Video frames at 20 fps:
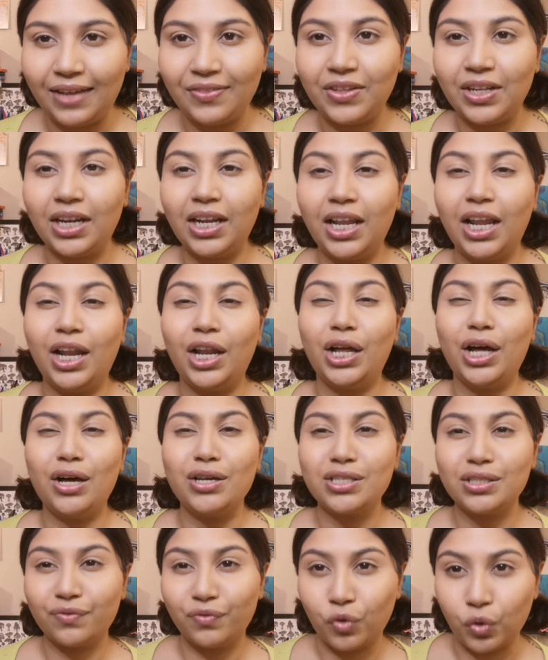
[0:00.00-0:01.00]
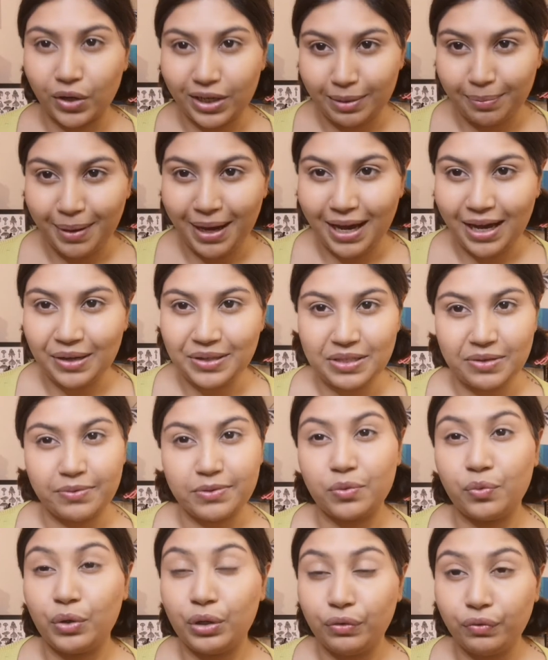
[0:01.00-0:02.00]
And then I lost 40 pounds, I was
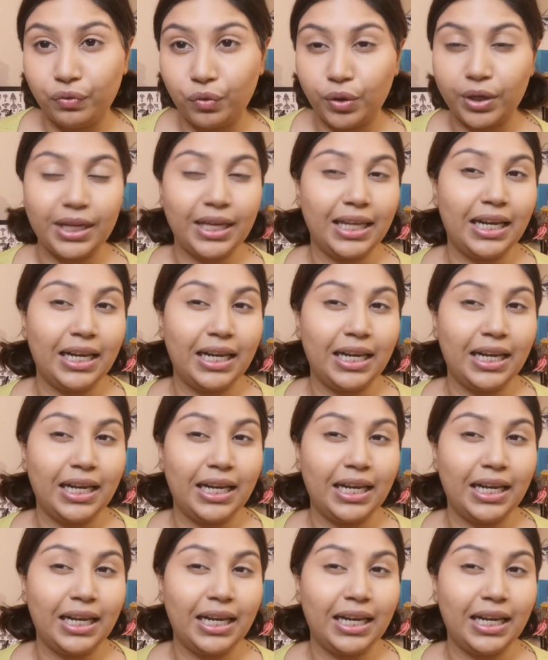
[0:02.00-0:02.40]
140.